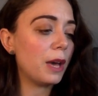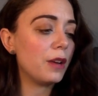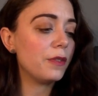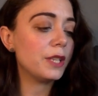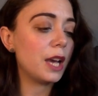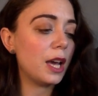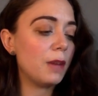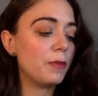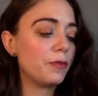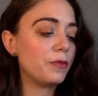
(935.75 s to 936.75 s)
out of a
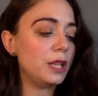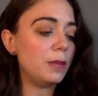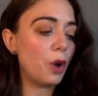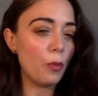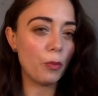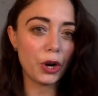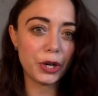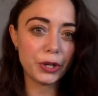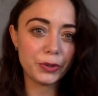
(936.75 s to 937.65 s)
time of deep homework,